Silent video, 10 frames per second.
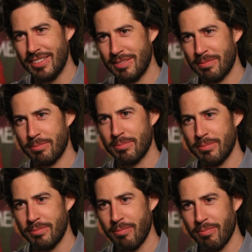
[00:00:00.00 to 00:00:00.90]
okay, let's see.
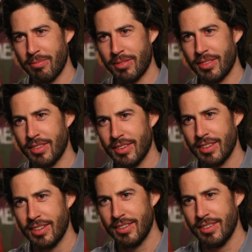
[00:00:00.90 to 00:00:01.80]
No, I don't
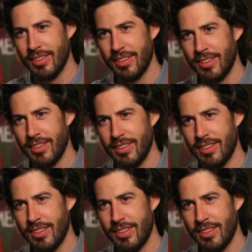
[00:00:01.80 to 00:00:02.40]
know. But